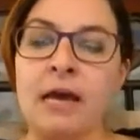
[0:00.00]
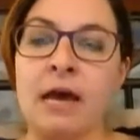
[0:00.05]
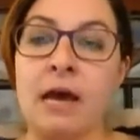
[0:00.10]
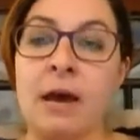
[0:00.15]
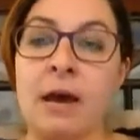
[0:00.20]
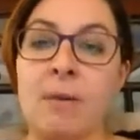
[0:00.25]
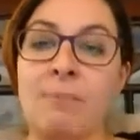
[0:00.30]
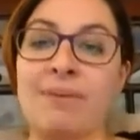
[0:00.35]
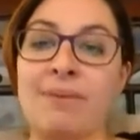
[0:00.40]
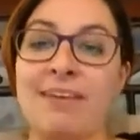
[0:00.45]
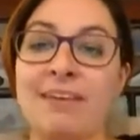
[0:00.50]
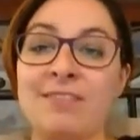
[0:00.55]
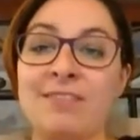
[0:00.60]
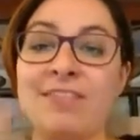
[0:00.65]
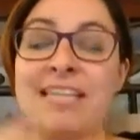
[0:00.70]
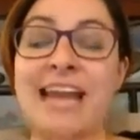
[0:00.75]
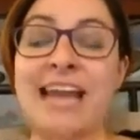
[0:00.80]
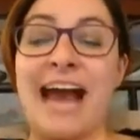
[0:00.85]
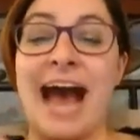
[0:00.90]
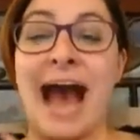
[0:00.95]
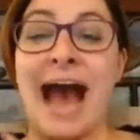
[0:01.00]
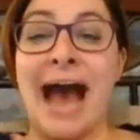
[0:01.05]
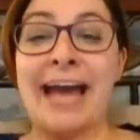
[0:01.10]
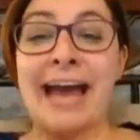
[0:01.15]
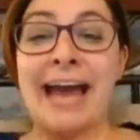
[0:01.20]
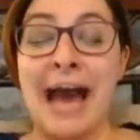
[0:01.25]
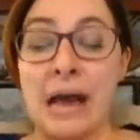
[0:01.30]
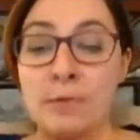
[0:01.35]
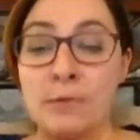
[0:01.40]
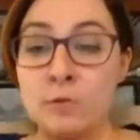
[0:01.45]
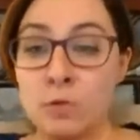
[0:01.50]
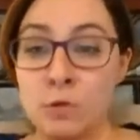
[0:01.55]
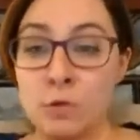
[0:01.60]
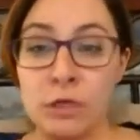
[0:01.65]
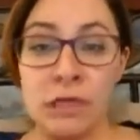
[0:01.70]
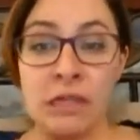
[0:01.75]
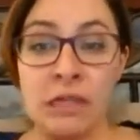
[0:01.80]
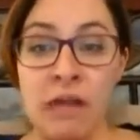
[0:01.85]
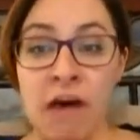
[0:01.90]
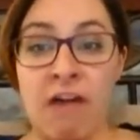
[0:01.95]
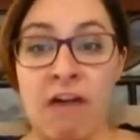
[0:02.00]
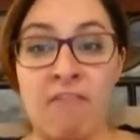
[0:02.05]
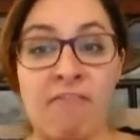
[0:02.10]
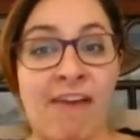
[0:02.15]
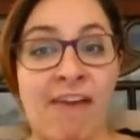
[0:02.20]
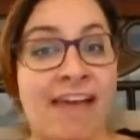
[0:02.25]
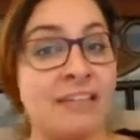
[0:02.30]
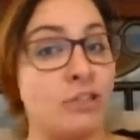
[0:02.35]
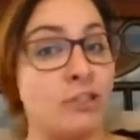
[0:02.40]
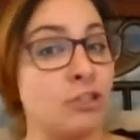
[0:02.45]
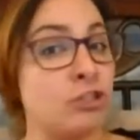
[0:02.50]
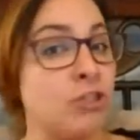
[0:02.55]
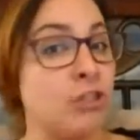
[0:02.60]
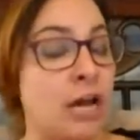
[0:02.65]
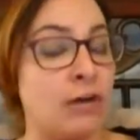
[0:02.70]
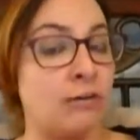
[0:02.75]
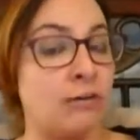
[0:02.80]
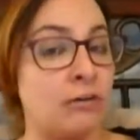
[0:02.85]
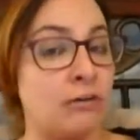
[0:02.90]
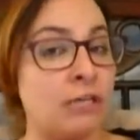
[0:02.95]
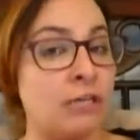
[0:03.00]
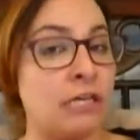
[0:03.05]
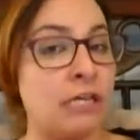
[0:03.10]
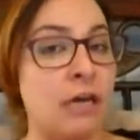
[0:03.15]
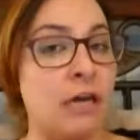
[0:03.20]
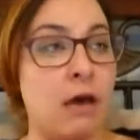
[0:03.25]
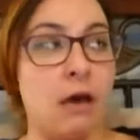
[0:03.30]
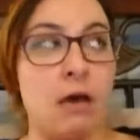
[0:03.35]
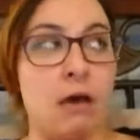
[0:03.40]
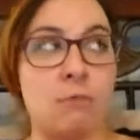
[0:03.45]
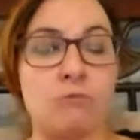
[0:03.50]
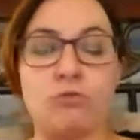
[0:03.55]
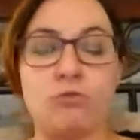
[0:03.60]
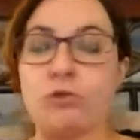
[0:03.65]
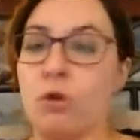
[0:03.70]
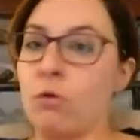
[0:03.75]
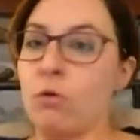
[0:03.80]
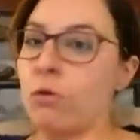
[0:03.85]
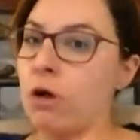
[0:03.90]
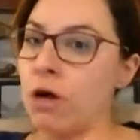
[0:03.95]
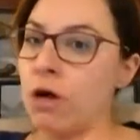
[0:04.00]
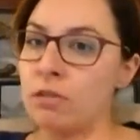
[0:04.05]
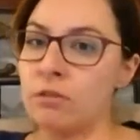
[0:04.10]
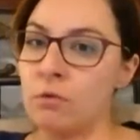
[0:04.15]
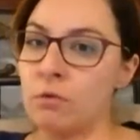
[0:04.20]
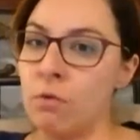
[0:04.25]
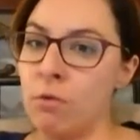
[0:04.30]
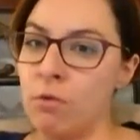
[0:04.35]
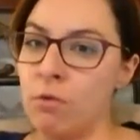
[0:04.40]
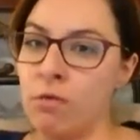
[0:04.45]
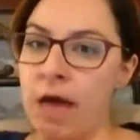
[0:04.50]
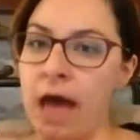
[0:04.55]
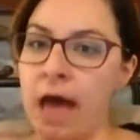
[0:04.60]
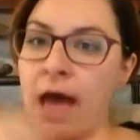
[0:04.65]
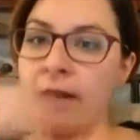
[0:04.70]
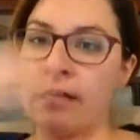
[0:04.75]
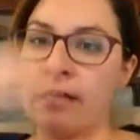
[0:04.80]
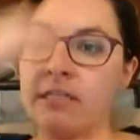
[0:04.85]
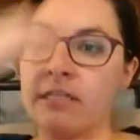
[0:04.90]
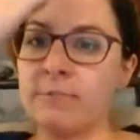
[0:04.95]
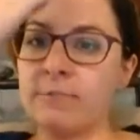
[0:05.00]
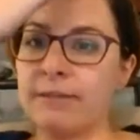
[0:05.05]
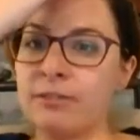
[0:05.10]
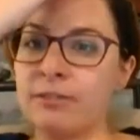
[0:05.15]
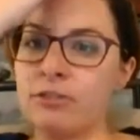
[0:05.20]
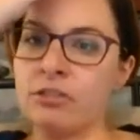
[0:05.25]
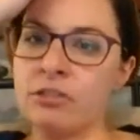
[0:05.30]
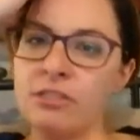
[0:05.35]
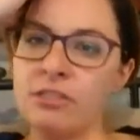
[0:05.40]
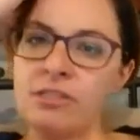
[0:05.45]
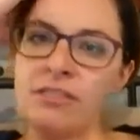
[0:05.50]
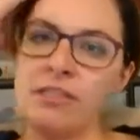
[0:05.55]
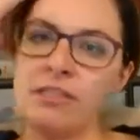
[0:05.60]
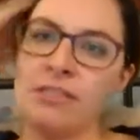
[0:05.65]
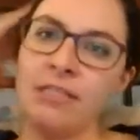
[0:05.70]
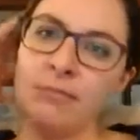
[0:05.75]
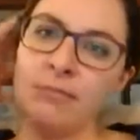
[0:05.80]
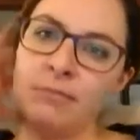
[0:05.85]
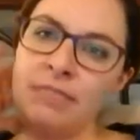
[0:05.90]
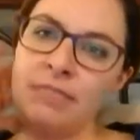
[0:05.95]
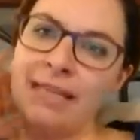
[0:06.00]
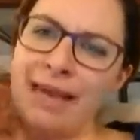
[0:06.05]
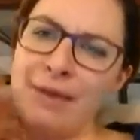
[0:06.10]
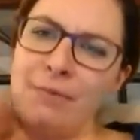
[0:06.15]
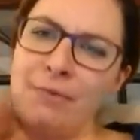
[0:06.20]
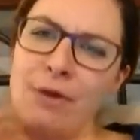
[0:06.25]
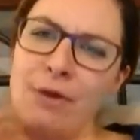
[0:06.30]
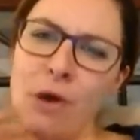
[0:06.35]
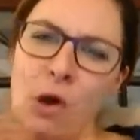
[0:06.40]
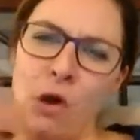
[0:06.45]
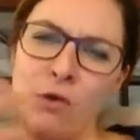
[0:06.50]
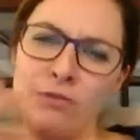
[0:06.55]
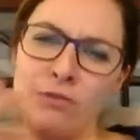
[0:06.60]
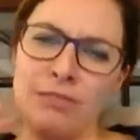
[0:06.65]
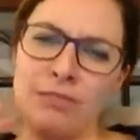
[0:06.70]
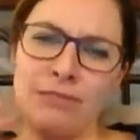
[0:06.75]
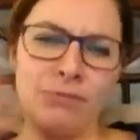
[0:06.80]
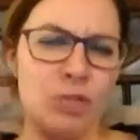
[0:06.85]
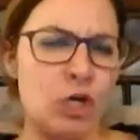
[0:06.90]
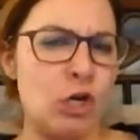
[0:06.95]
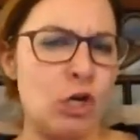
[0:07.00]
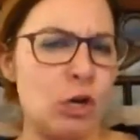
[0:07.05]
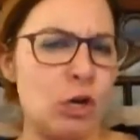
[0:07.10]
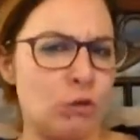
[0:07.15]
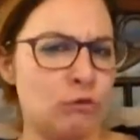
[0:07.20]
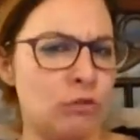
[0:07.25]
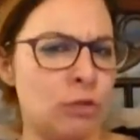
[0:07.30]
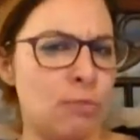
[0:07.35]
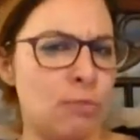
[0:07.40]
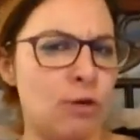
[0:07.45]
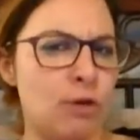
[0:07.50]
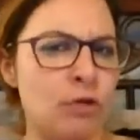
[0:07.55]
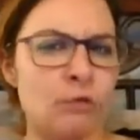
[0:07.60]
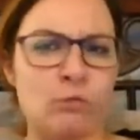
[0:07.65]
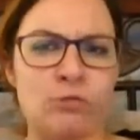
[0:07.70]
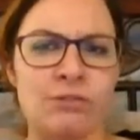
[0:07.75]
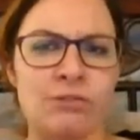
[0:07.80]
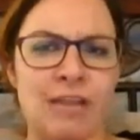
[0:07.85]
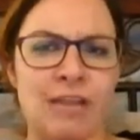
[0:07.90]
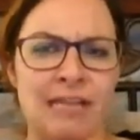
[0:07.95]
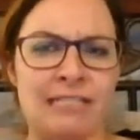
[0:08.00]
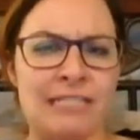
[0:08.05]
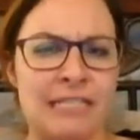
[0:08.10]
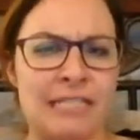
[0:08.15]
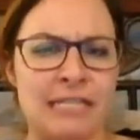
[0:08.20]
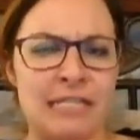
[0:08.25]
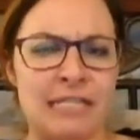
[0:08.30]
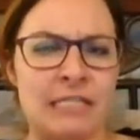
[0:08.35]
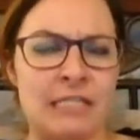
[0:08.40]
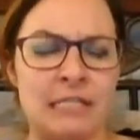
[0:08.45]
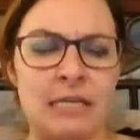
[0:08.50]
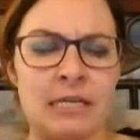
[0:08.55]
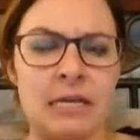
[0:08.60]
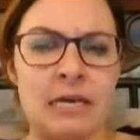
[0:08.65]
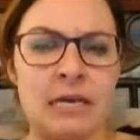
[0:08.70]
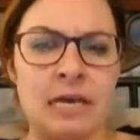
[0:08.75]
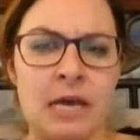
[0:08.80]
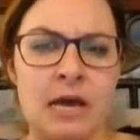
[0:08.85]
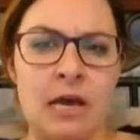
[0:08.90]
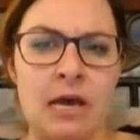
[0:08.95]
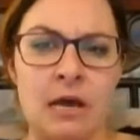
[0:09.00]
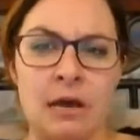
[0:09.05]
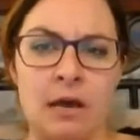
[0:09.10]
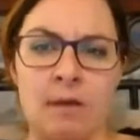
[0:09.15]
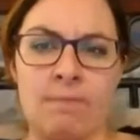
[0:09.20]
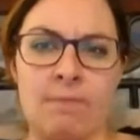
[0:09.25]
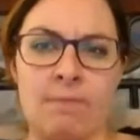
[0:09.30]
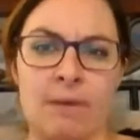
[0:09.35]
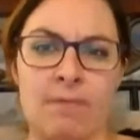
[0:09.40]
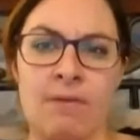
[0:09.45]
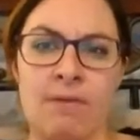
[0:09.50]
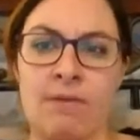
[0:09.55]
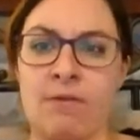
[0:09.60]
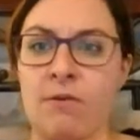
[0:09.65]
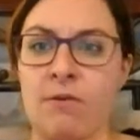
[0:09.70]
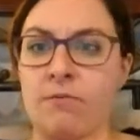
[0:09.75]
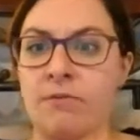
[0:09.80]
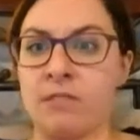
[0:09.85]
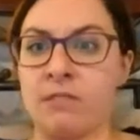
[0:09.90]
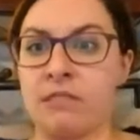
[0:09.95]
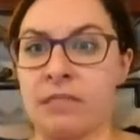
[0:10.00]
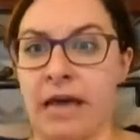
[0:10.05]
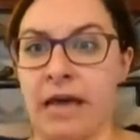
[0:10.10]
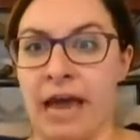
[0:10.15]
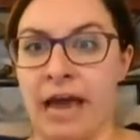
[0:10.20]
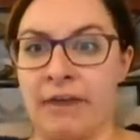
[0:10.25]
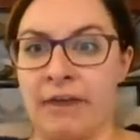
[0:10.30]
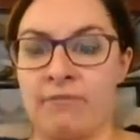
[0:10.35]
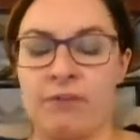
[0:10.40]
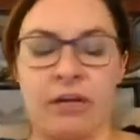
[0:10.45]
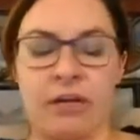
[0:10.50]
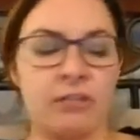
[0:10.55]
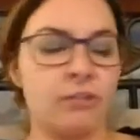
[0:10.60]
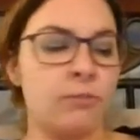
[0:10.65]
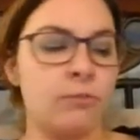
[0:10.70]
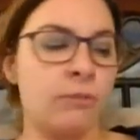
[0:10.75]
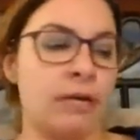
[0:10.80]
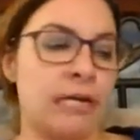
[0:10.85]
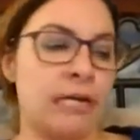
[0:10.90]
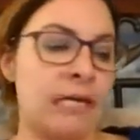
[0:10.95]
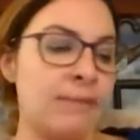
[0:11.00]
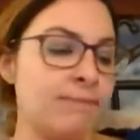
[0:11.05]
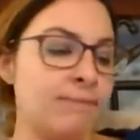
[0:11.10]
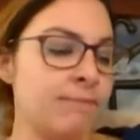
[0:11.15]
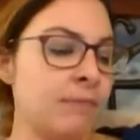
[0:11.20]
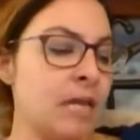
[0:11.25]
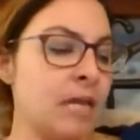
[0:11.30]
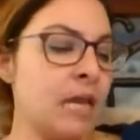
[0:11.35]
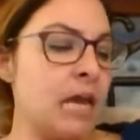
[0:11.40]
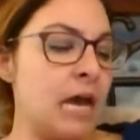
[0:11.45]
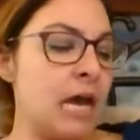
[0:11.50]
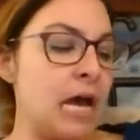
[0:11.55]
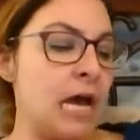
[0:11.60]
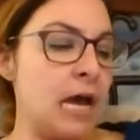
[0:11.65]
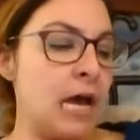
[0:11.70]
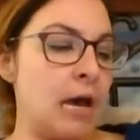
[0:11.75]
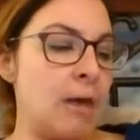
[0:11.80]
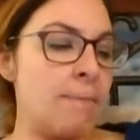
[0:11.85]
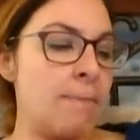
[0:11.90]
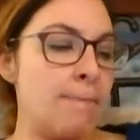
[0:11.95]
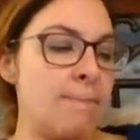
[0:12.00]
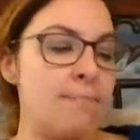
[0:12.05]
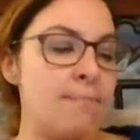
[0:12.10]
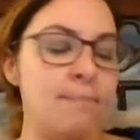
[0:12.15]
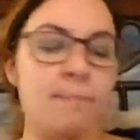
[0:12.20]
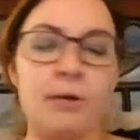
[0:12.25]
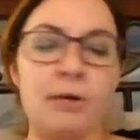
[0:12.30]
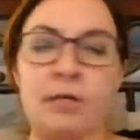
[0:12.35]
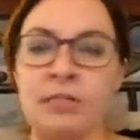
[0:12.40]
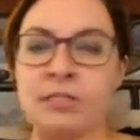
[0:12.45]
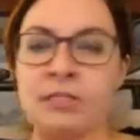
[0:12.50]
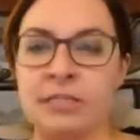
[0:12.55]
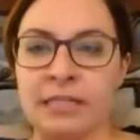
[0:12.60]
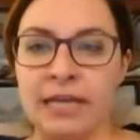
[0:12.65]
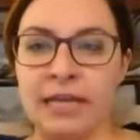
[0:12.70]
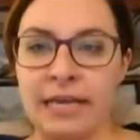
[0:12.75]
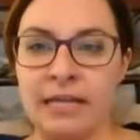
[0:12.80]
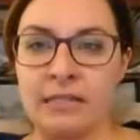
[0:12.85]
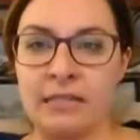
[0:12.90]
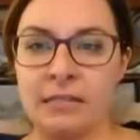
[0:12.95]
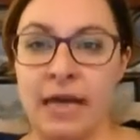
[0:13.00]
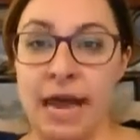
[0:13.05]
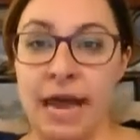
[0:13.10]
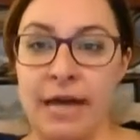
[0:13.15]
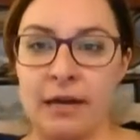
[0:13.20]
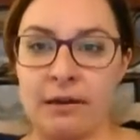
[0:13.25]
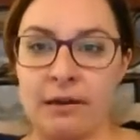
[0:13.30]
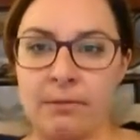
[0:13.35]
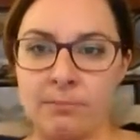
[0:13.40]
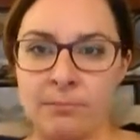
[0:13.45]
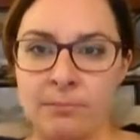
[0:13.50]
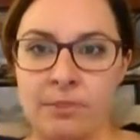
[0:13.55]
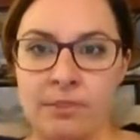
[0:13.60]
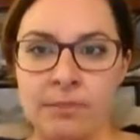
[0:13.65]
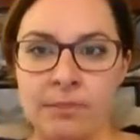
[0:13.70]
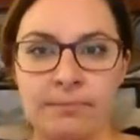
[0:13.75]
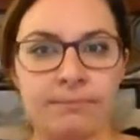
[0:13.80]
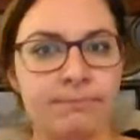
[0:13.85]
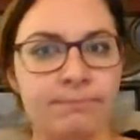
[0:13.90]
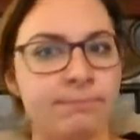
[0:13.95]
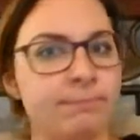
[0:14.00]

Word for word: Um, gifts that I absolutely love and generally um, don't cost a whole lot, especially since it seems like we all seem to know someone who does this, um, maybe on the side for extra money. Um, personalized items.